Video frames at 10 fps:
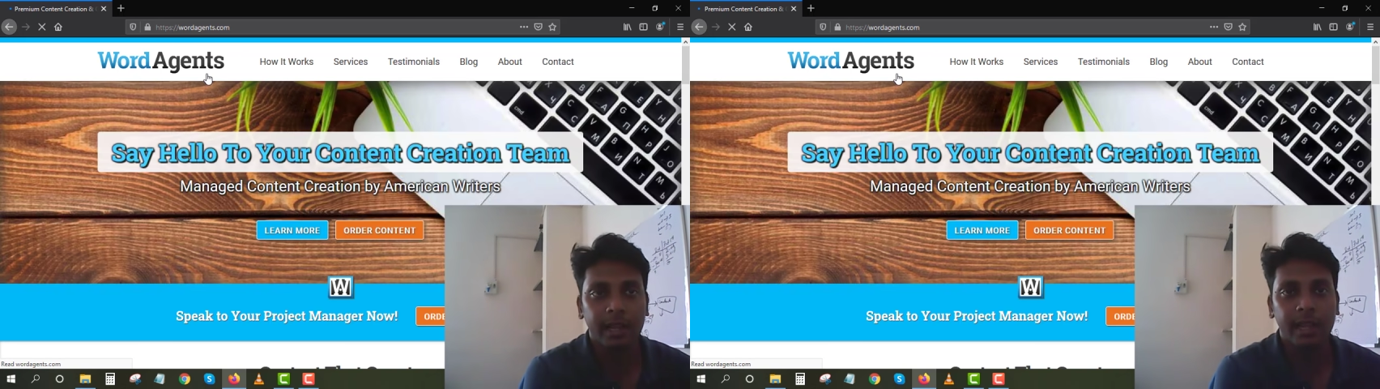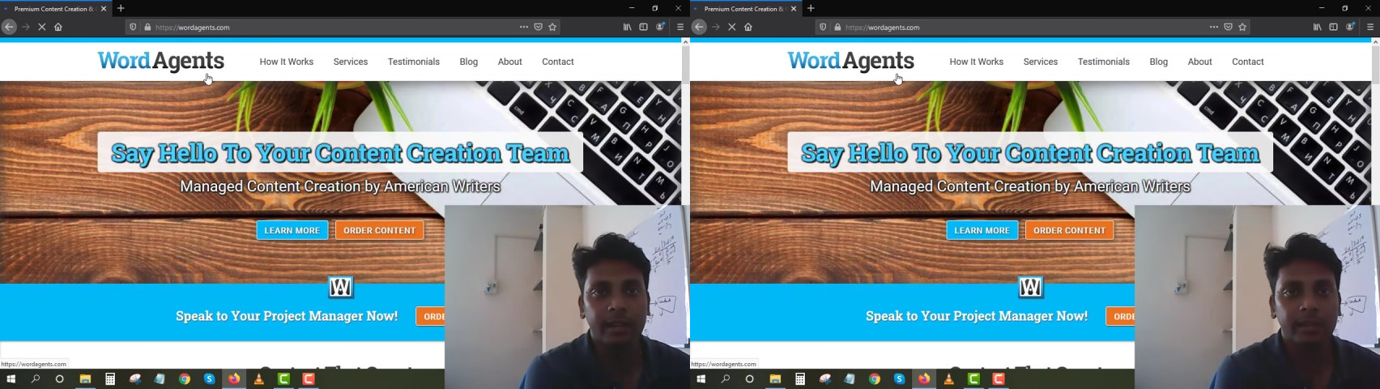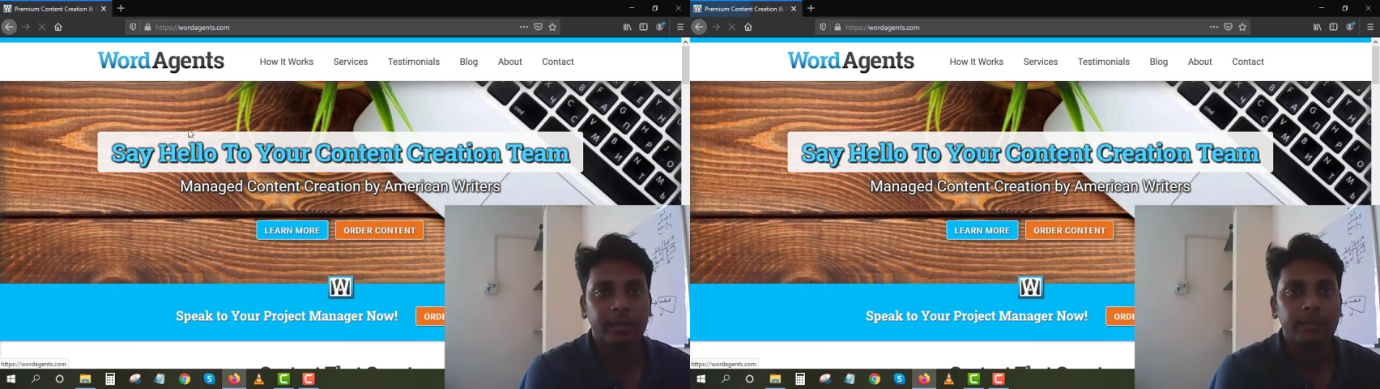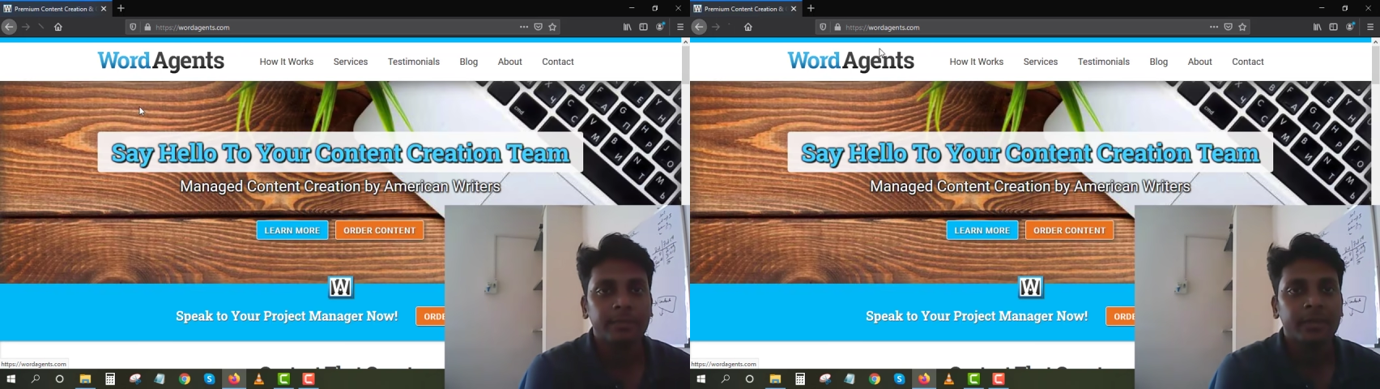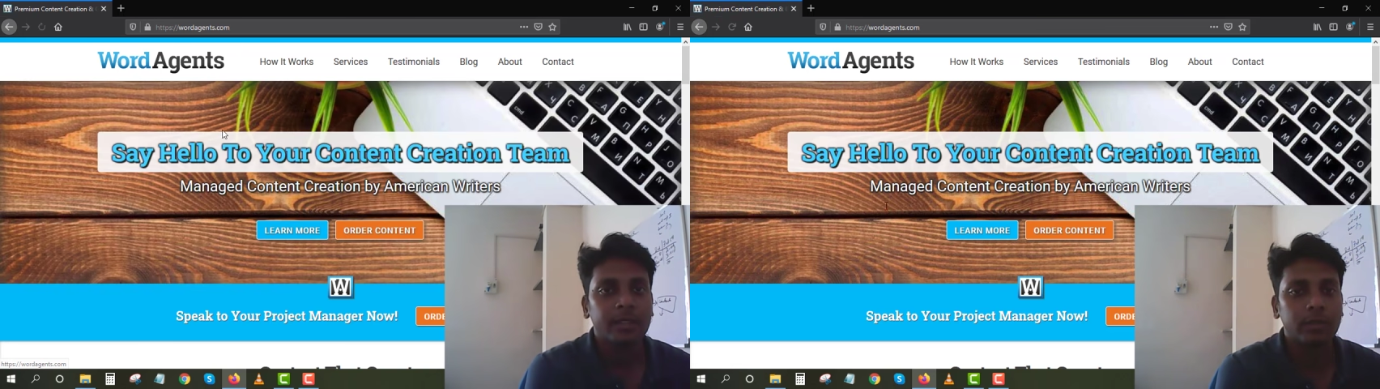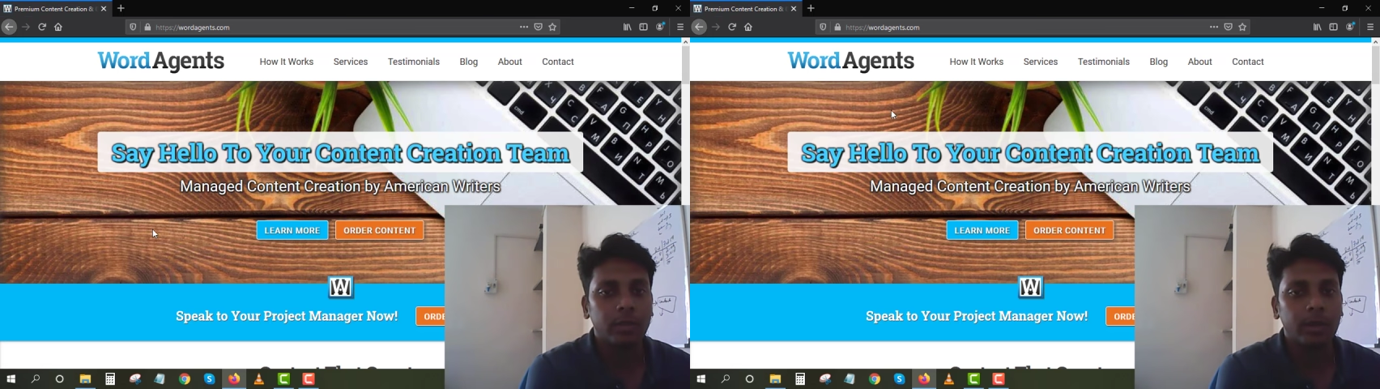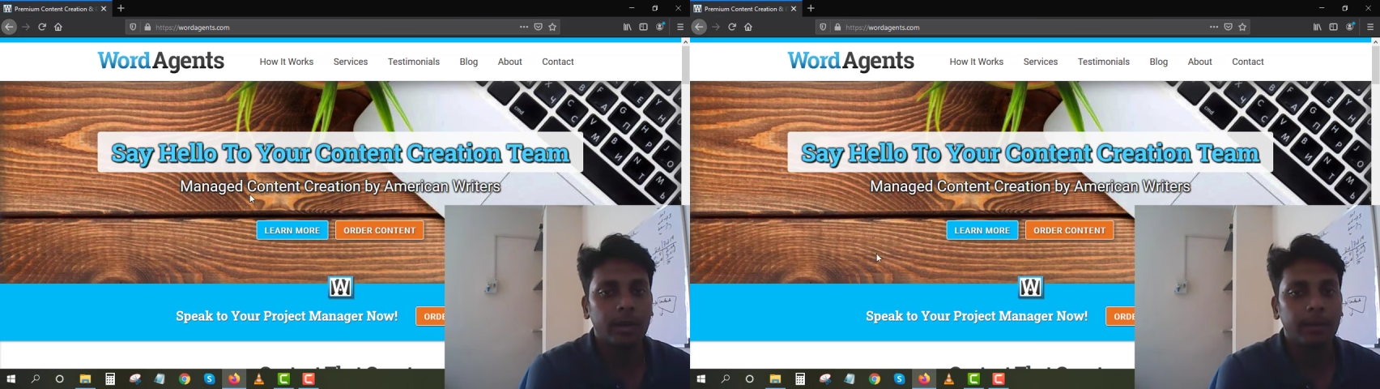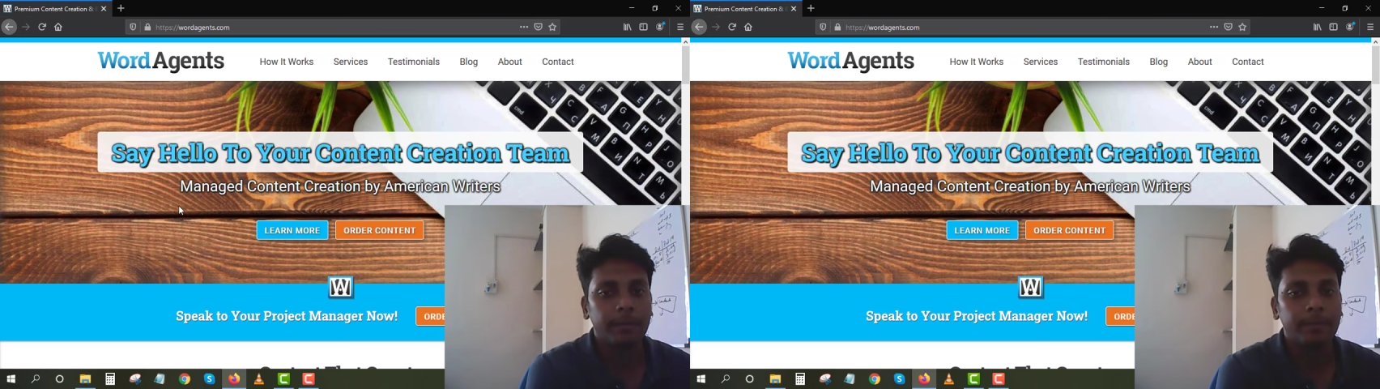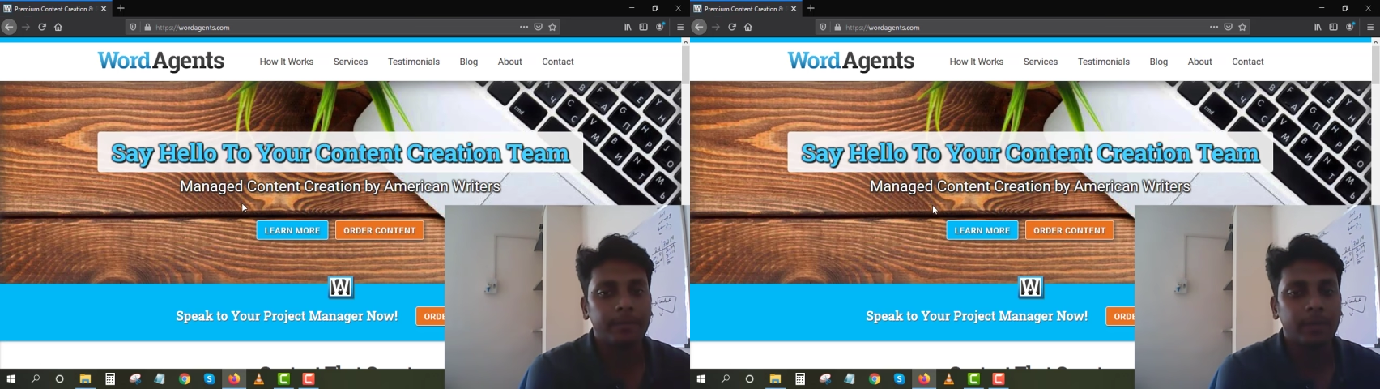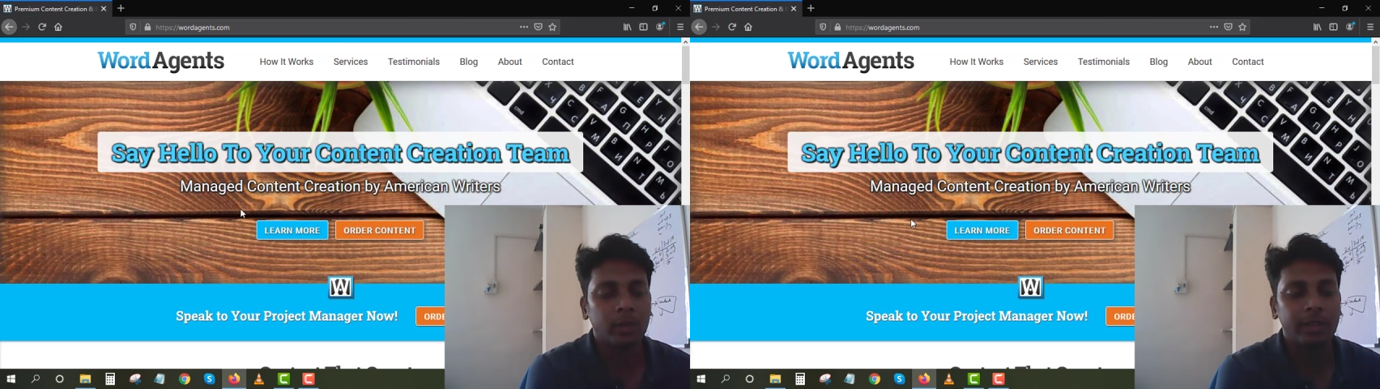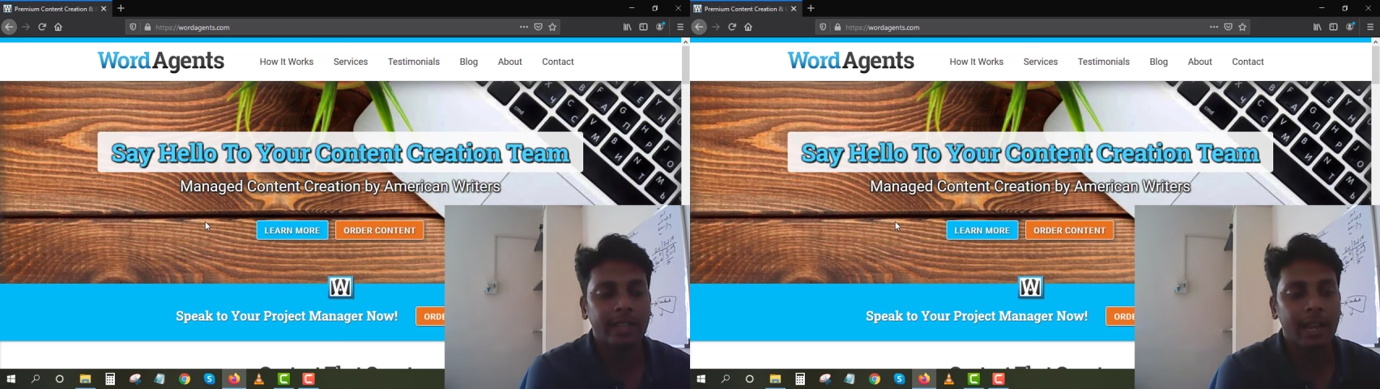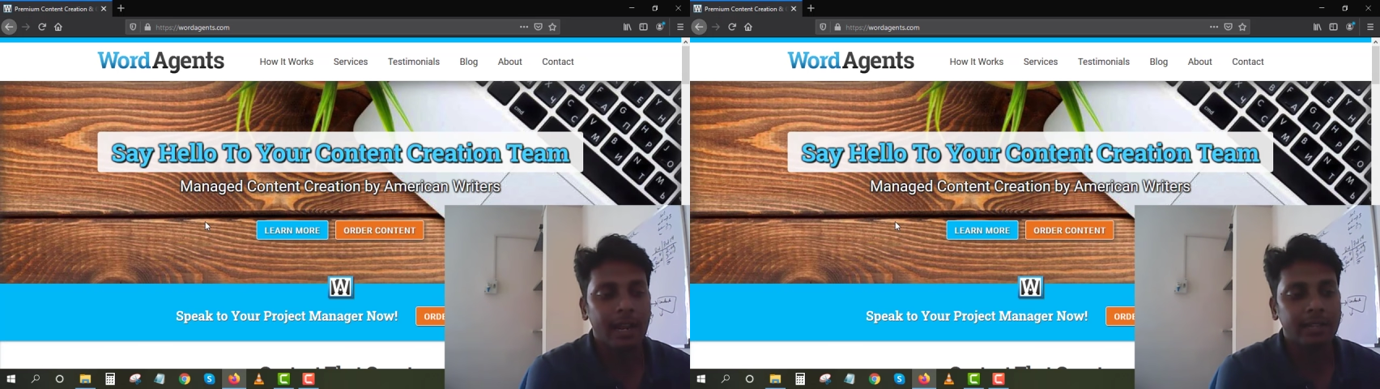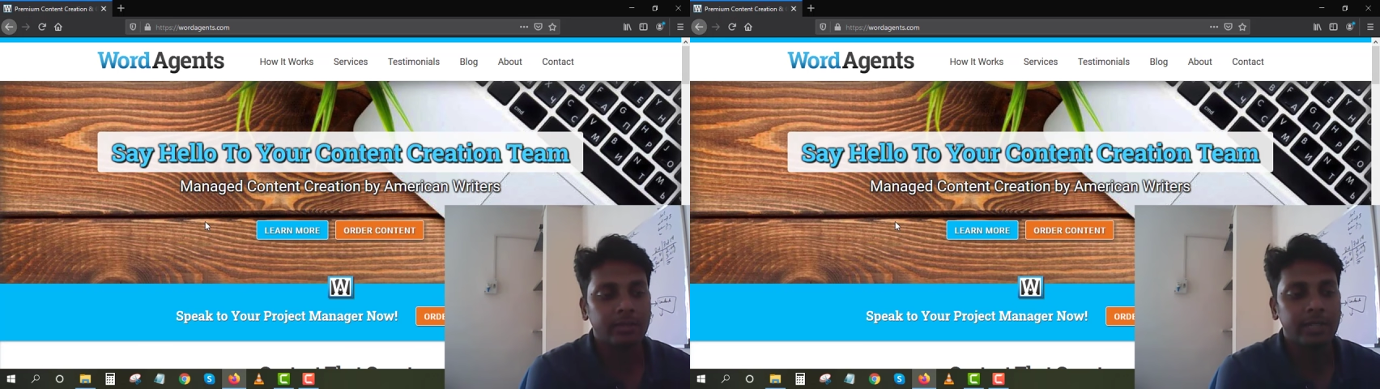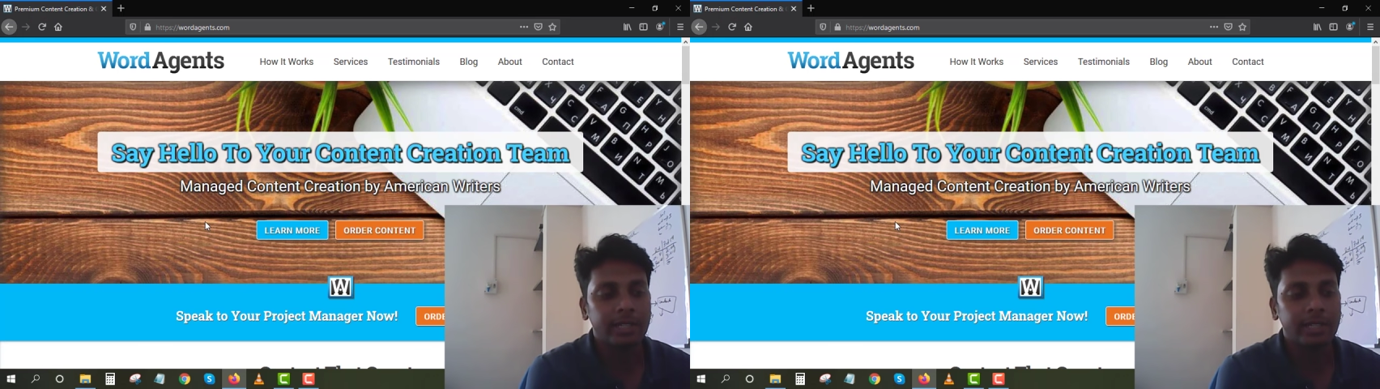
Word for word: and I so uh, they're going to take at